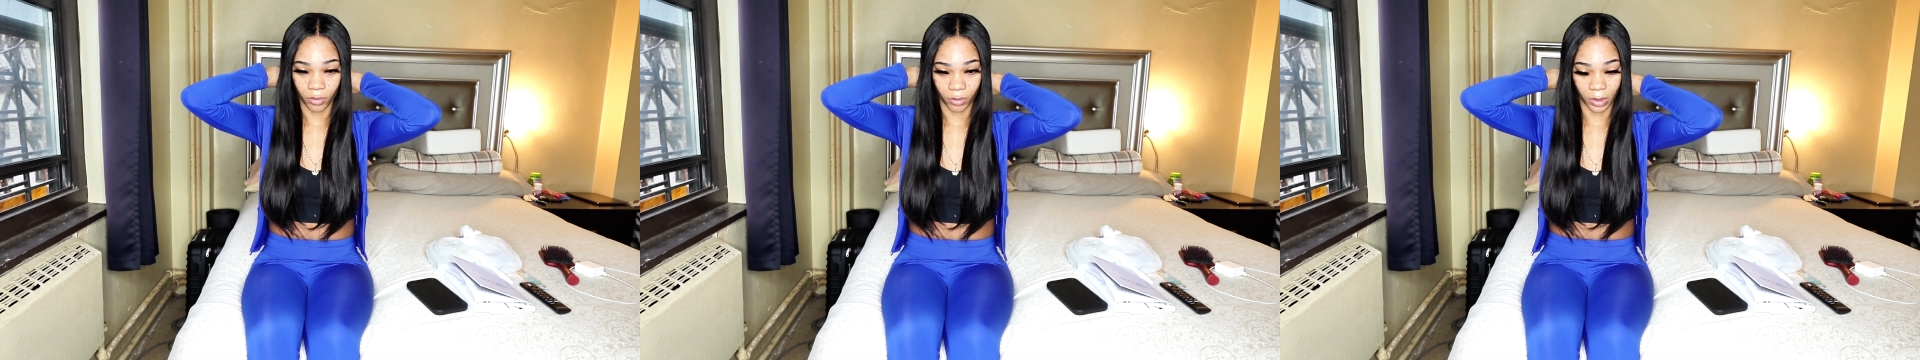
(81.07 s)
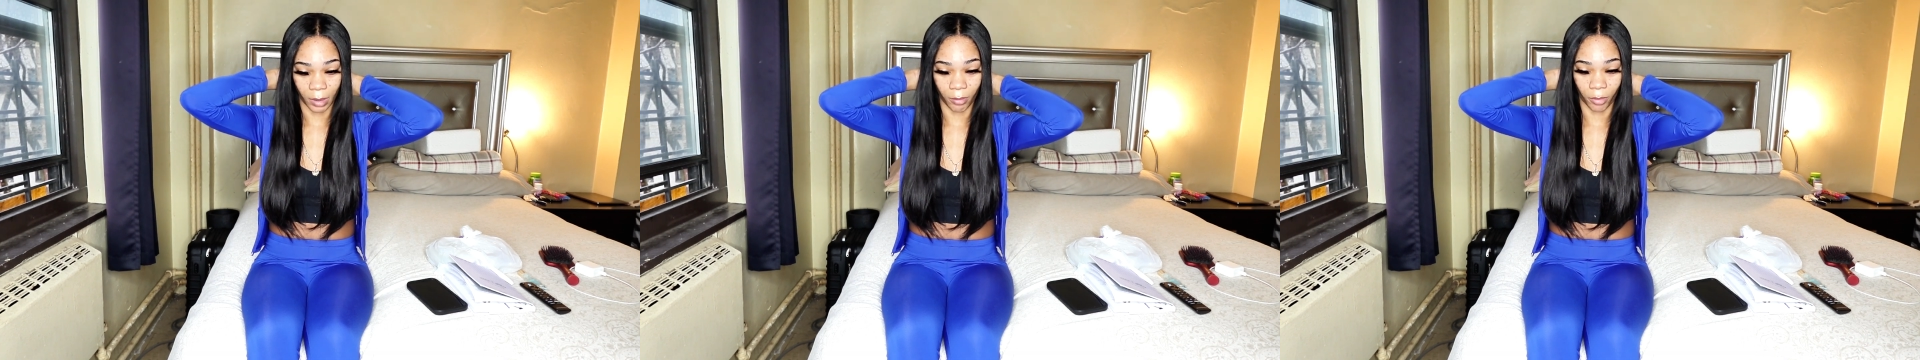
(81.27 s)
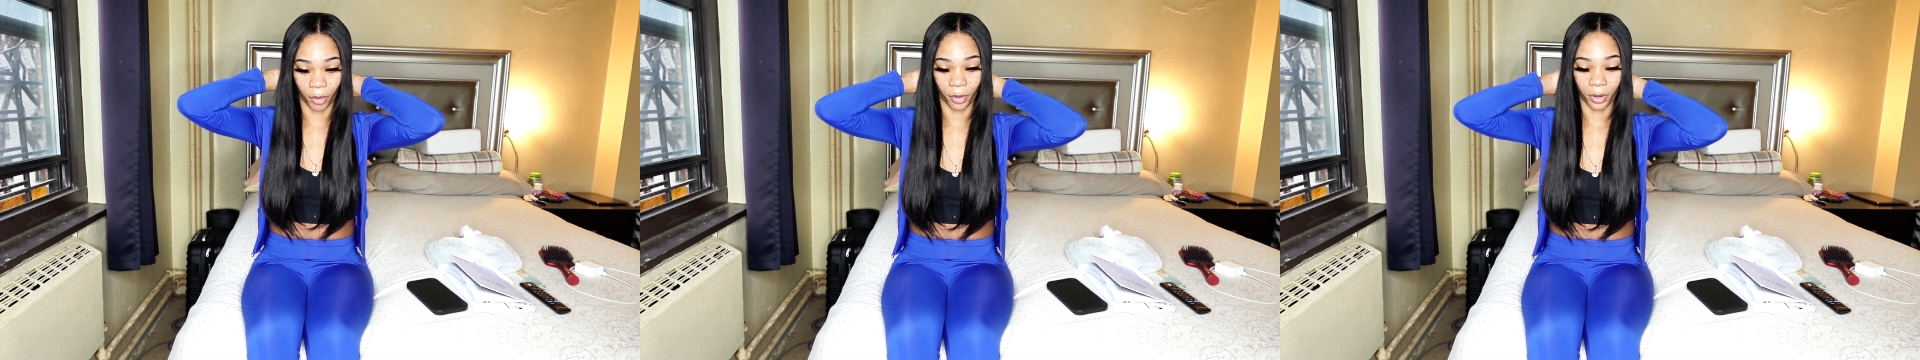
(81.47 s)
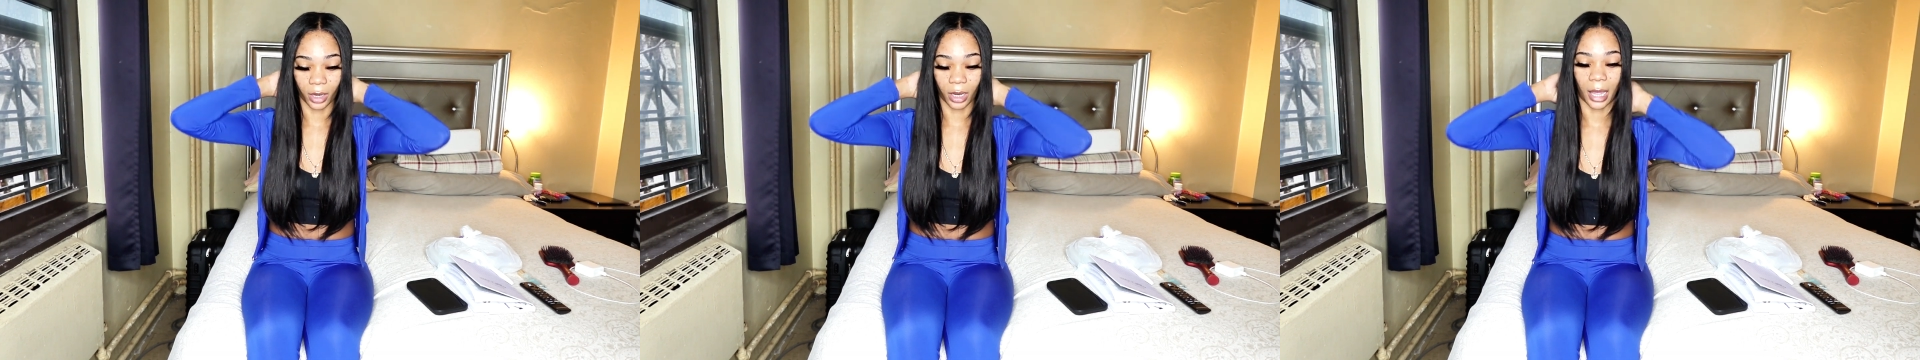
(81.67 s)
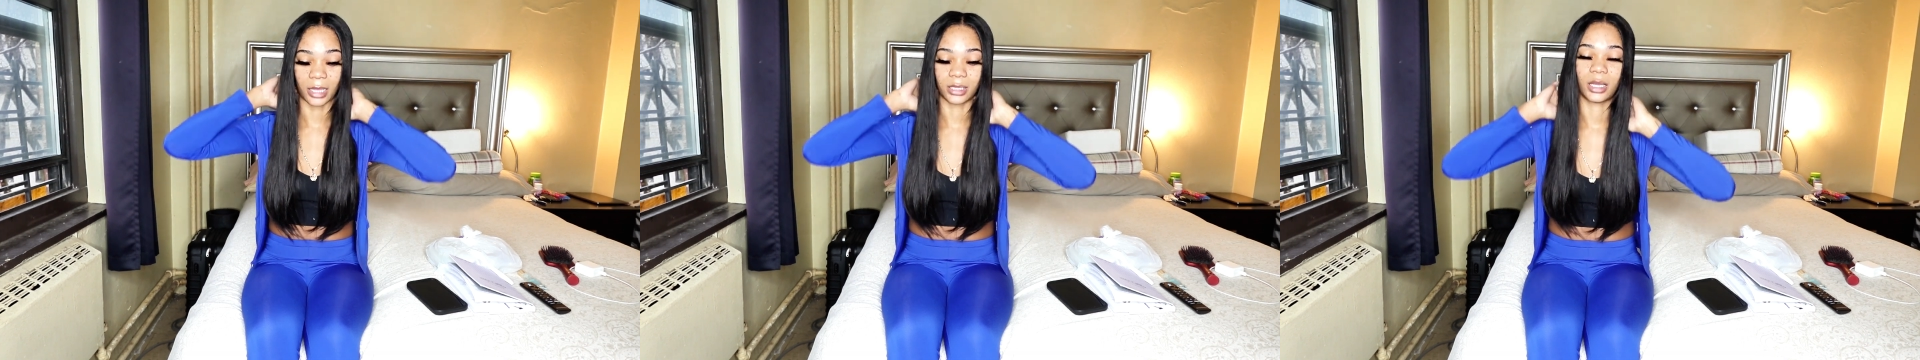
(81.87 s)
I'm learning
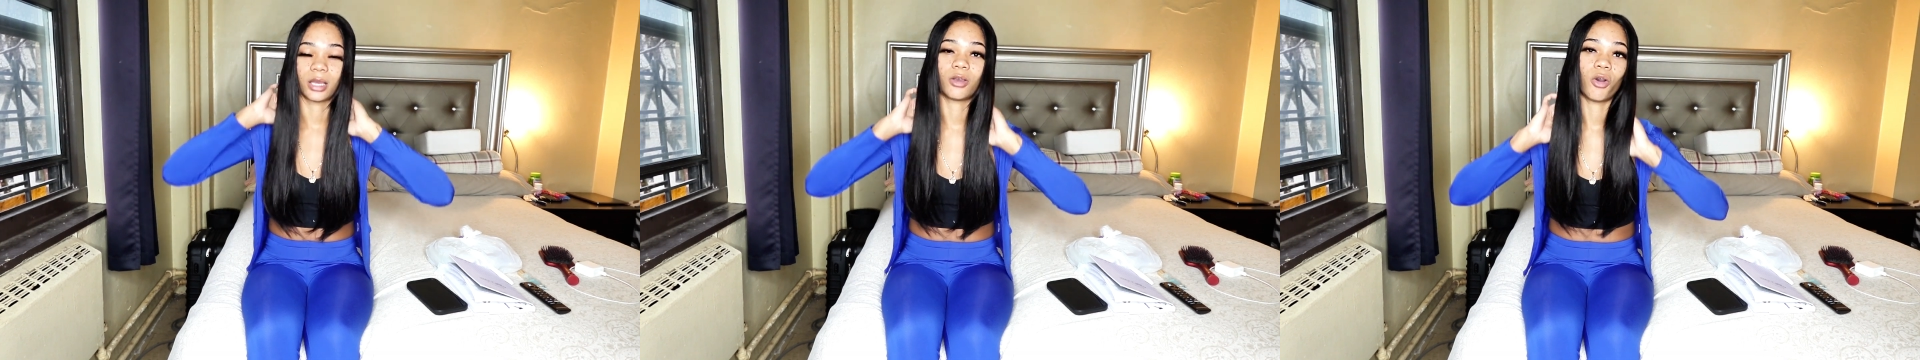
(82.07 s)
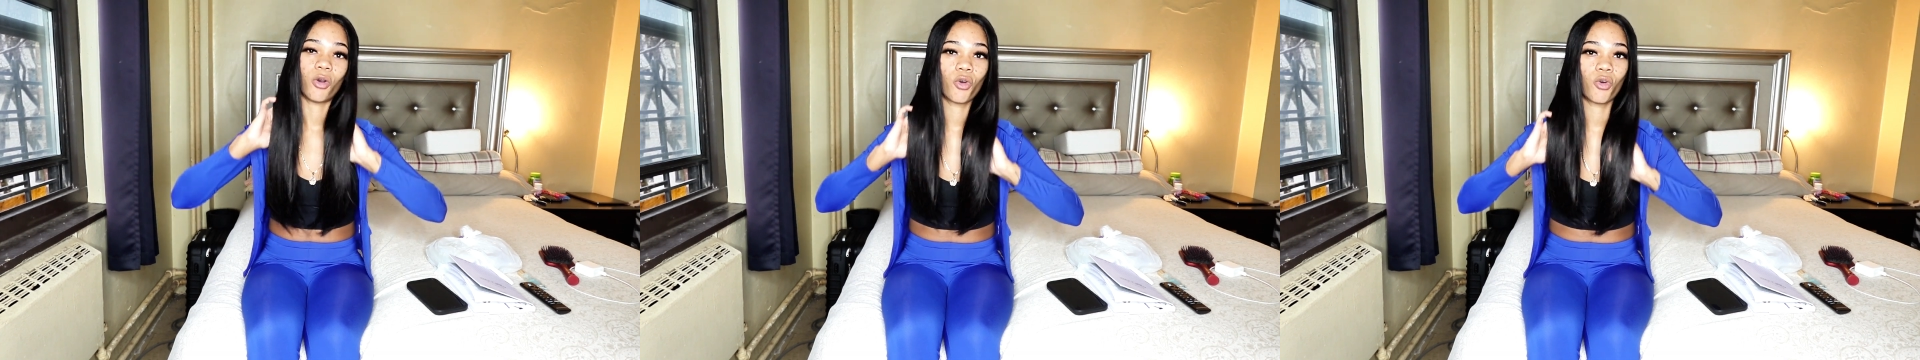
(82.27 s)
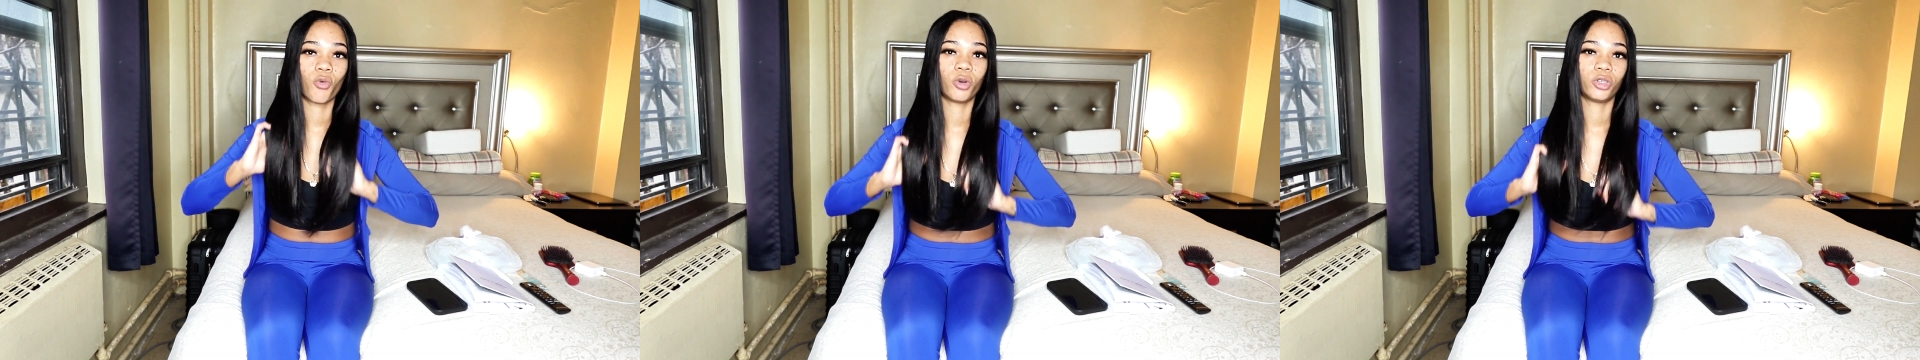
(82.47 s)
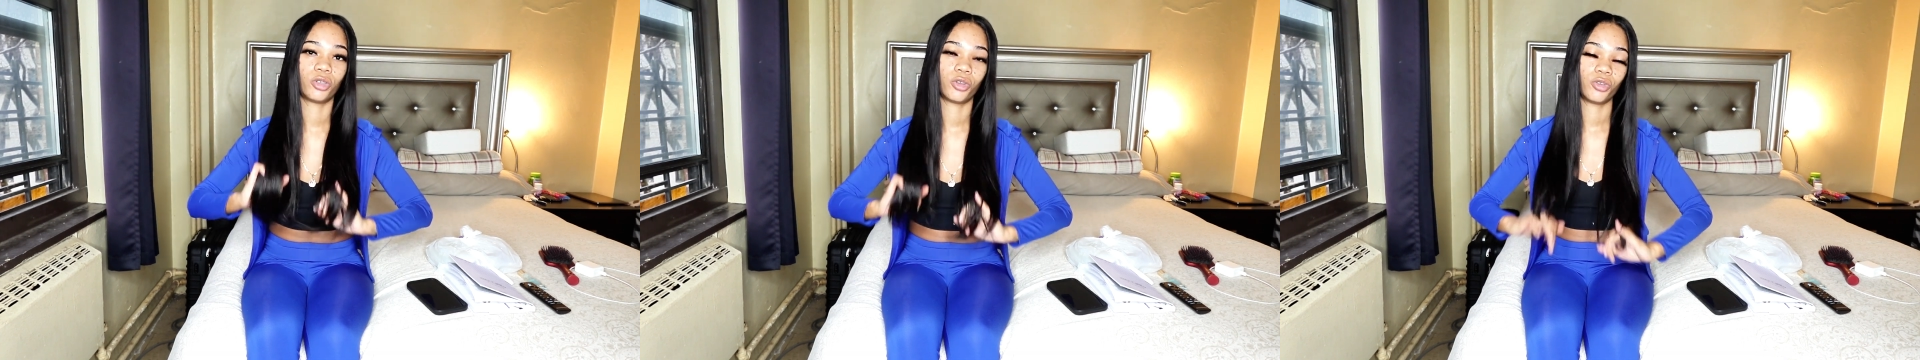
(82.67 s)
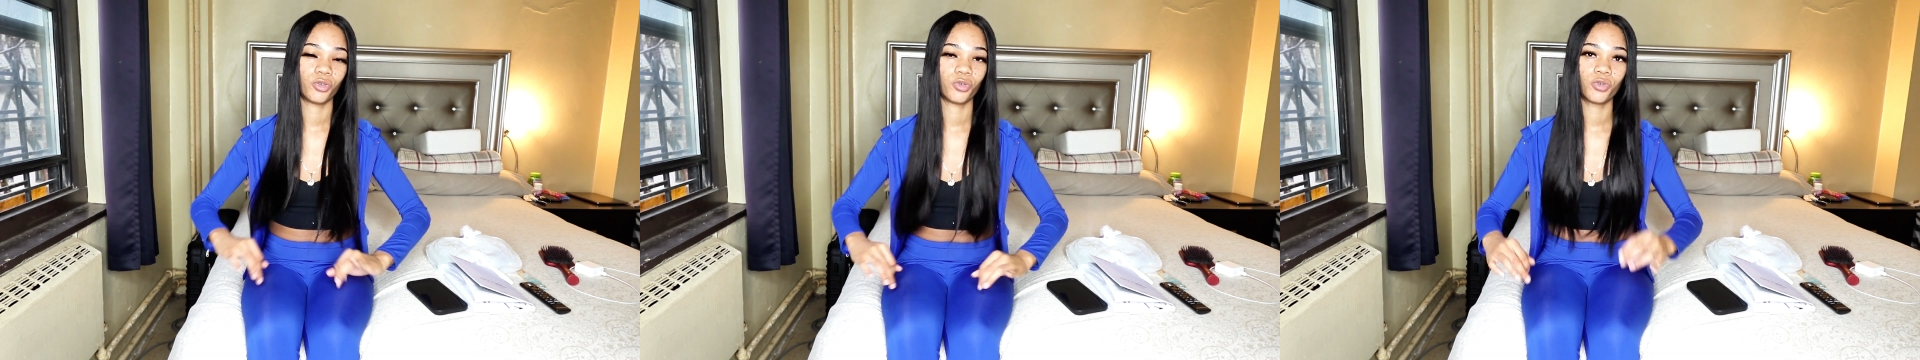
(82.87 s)
as I go what to
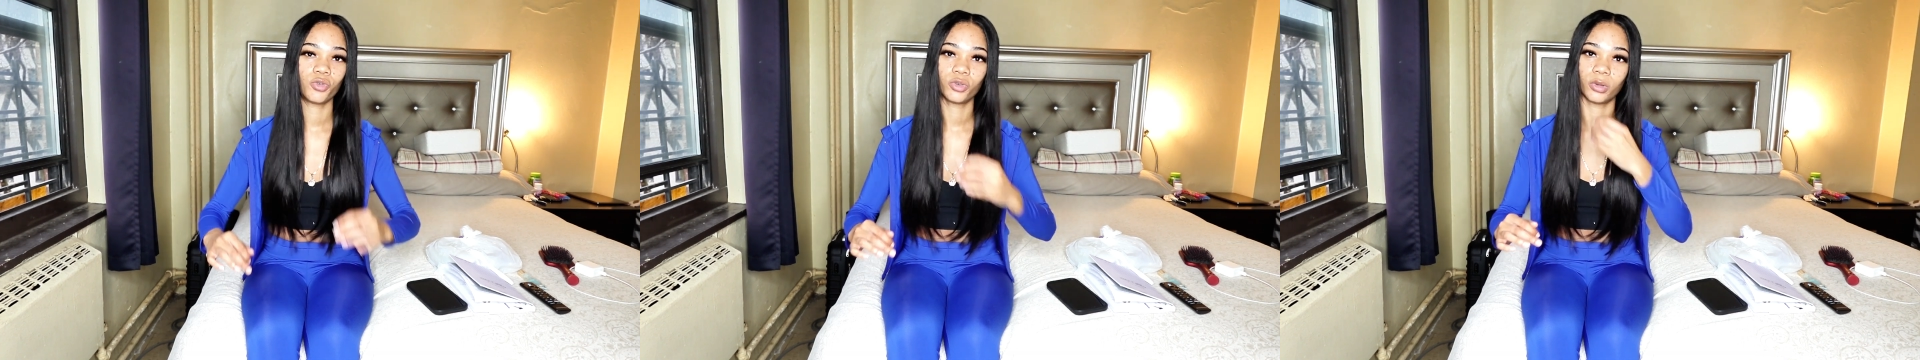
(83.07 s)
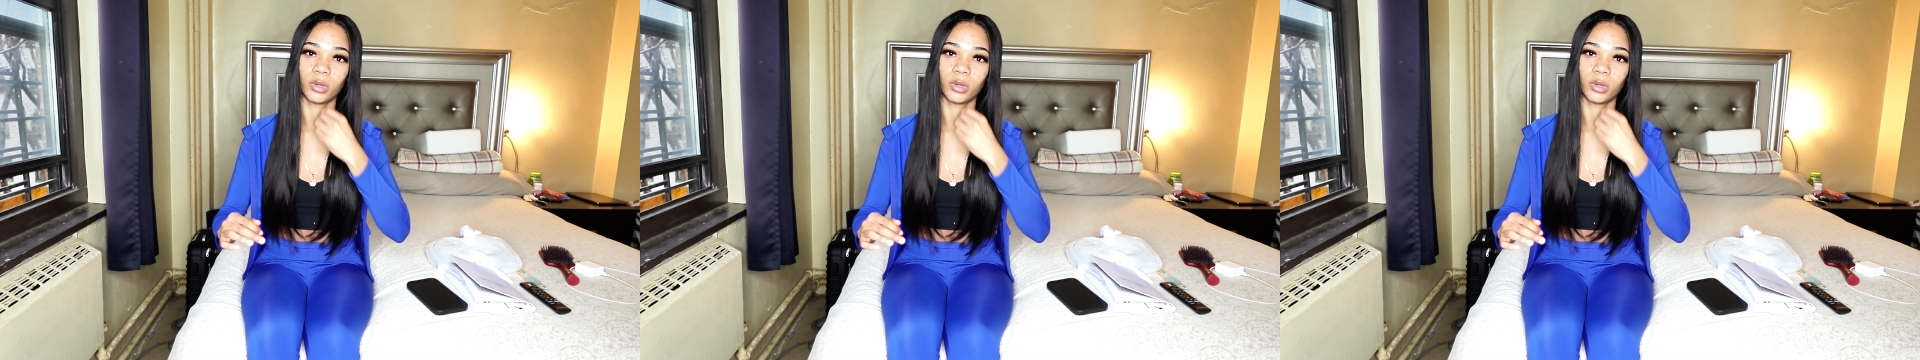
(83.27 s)
do.